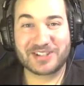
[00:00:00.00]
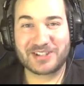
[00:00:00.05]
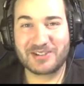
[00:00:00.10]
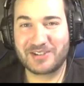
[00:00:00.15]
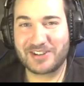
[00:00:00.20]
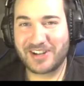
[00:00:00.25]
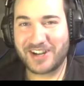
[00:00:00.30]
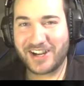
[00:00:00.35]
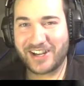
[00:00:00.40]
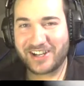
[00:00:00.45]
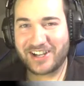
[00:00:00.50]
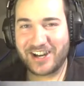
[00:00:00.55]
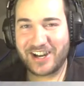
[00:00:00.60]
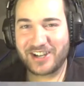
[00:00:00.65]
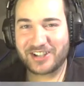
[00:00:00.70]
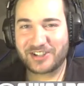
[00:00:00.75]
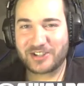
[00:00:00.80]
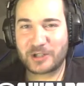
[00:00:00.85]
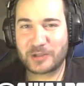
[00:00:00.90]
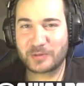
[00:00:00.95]
going on
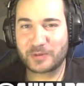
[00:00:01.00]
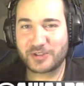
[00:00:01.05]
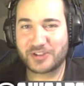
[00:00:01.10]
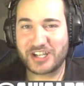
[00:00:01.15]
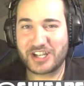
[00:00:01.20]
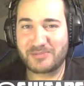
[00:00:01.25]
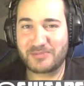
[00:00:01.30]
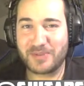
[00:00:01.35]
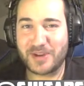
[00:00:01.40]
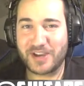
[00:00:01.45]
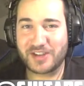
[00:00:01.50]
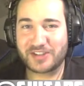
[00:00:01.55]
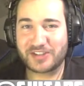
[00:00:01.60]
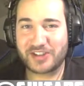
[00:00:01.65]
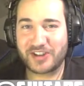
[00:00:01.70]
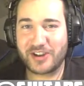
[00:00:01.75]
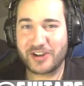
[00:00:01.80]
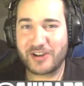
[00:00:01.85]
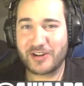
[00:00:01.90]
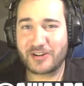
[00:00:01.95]
guys? Triple G Beast
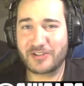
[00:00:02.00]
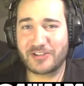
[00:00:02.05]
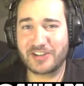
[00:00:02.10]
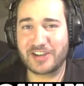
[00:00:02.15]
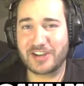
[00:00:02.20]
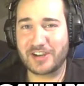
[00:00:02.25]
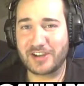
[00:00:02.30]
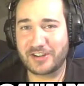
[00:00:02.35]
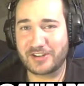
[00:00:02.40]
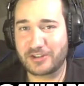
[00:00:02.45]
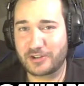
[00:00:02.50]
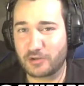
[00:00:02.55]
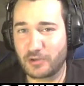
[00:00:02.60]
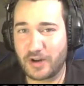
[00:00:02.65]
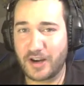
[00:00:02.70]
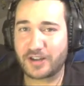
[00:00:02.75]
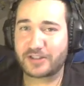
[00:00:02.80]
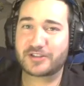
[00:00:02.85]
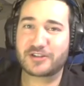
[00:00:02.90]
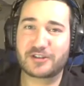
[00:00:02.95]
here, the
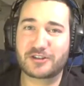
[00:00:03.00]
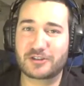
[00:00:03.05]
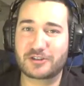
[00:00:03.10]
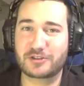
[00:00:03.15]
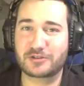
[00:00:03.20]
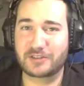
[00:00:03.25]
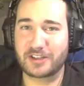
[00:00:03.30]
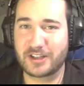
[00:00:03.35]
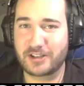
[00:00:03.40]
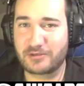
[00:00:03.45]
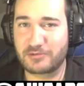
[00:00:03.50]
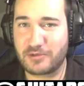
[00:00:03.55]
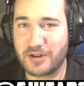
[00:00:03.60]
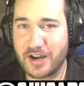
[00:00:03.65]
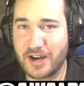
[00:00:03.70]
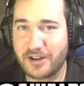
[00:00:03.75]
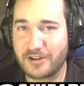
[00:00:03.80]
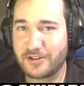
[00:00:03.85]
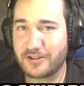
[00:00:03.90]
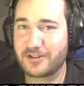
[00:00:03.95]
director, lead
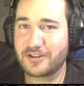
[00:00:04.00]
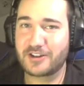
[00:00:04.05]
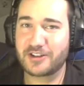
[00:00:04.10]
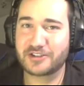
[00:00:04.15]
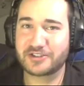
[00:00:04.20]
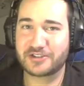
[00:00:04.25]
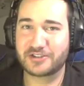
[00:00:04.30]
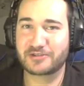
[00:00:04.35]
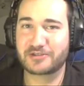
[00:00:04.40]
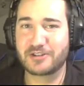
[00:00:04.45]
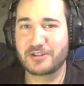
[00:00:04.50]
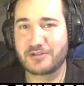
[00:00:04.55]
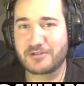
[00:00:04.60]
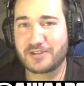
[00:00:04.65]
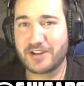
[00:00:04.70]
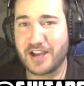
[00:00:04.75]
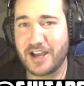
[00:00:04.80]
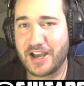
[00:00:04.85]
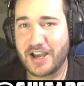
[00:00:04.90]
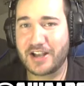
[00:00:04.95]
writer, also
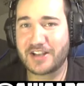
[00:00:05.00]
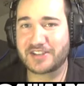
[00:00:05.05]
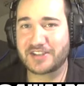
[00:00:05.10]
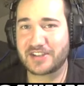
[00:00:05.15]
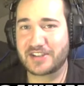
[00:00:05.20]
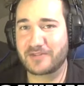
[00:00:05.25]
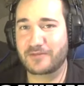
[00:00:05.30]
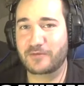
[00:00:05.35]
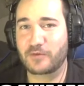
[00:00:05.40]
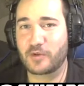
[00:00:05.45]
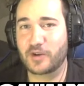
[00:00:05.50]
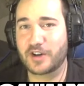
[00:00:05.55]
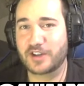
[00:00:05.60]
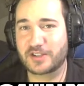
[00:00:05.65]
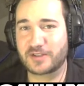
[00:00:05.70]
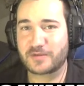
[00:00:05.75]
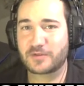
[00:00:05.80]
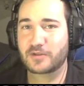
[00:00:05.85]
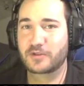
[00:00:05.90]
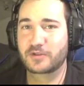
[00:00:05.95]
known as the
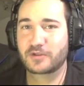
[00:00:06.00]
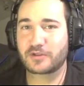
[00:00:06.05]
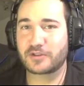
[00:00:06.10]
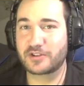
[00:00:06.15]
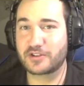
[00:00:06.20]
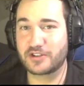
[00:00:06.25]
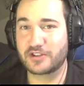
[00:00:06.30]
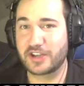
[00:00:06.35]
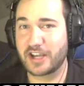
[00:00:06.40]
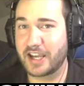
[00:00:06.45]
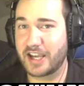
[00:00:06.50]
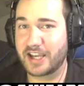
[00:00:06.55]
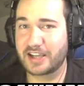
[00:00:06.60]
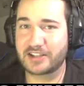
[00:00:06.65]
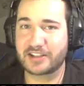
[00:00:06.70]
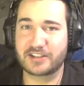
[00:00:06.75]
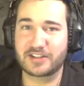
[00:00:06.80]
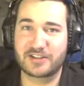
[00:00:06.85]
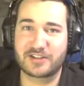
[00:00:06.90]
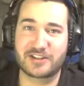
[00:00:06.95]
voice for
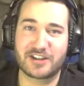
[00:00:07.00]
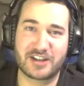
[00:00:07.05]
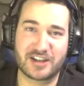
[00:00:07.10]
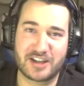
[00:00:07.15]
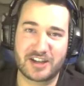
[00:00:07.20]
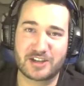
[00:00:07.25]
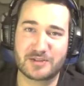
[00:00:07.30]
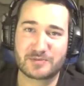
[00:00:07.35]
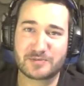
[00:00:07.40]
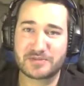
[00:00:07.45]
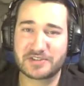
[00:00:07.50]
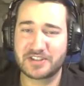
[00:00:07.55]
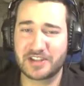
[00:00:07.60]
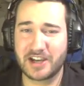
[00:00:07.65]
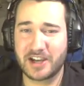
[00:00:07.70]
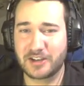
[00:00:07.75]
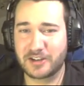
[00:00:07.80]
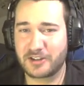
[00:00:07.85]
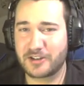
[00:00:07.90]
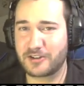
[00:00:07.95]
Jake, James,
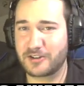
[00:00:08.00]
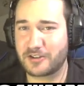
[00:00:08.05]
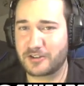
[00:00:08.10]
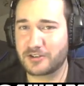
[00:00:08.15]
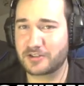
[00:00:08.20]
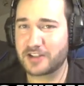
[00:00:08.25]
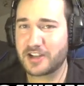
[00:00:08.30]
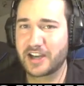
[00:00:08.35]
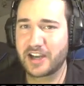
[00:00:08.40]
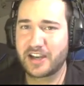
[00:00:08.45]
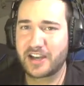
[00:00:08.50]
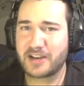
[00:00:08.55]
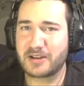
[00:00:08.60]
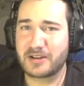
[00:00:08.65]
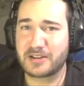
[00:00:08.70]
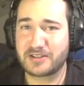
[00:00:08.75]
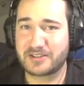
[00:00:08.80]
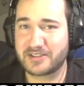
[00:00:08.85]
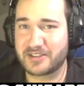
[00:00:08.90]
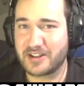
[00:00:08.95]
Kurt,
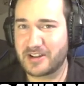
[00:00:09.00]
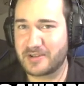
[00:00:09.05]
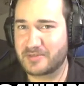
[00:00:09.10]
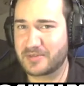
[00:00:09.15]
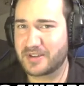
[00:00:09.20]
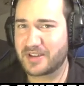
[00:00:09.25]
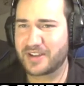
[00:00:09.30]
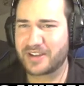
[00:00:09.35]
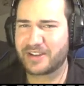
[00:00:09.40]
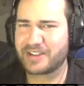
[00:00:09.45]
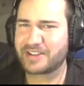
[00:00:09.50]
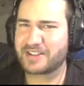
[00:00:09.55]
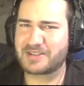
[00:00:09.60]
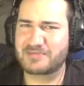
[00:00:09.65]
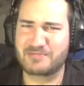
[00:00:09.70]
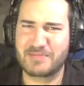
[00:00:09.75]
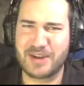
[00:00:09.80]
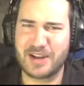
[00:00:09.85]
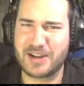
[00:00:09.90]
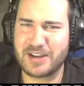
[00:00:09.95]
Zombies,
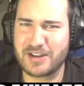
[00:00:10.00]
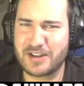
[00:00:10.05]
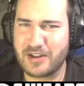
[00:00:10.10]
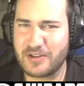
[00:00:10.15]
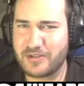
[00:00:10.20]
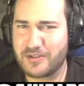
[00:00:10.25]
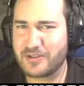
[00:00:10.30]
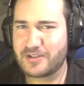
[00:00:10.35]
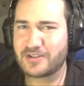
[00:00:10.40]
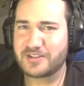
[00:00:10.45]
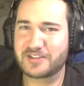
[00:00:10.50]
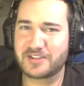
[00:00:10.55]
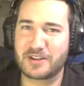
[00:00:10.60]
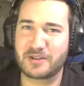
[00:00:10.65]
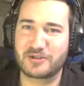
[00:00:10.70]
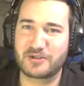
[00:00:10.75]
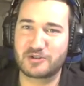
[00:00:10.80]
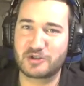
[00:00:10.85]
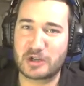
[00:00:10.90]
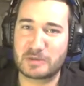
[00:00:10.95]
many others, and
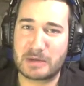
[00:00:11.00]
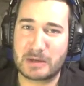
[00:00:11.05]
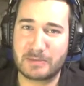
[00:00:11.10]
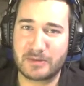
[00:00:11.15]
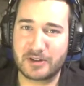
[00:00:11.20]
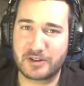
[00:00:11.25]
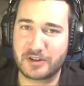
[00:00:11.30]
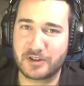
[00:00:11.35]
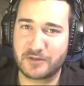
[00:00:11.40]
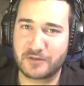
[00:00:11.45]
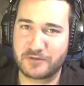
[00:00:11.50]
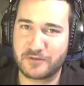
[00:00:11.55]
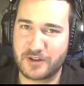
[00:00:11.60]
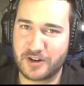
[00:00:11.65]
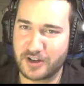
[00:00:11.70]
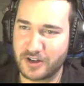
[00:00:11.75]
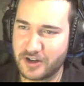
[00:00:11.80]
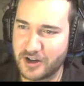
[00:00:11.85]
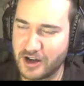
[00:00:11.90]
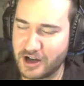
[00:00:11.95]
I'm joined by my good
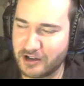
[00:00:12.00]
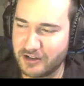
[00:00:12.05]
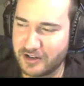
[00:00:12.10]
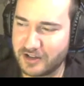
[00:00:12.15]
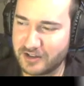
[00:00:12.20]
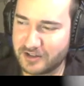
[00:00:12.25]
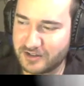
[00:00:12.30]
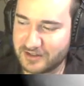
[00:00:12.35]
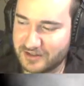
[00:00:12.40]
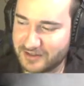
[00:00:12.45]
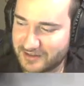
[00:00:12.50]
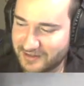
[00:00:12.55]
friend Colin.